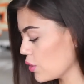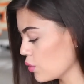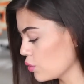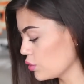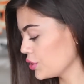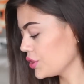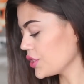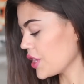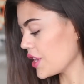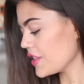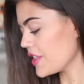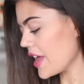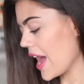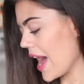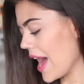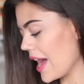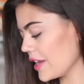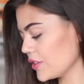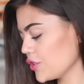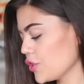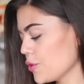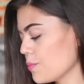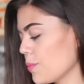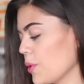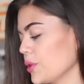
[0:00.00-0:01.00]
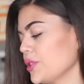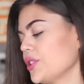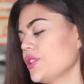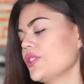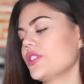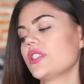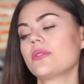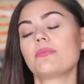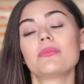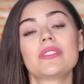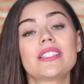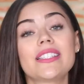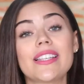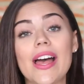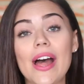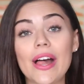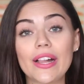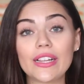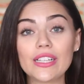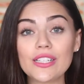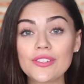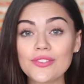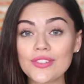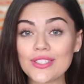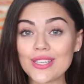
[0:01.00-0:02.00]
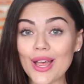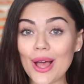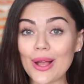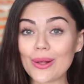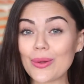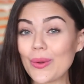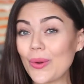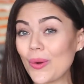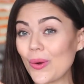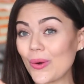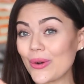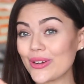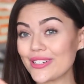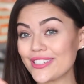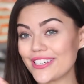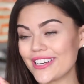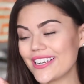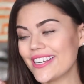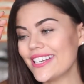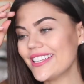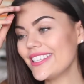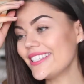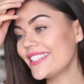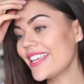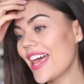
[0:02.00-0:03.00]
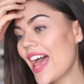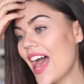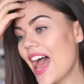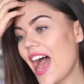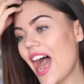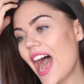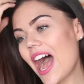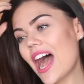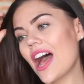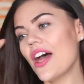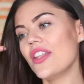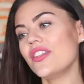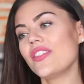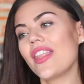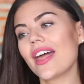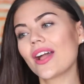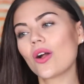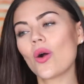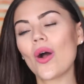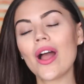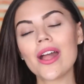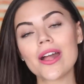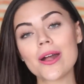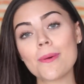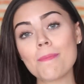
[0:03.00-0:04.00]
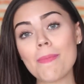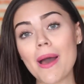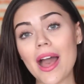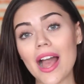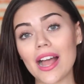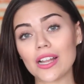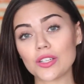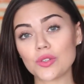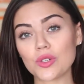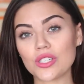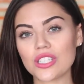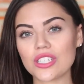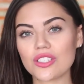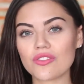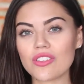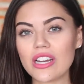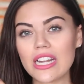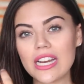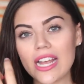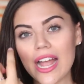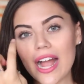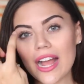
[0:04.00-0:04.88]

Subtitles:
Also, the actual bottles themselves are gorgeous and they're quite compact, which is really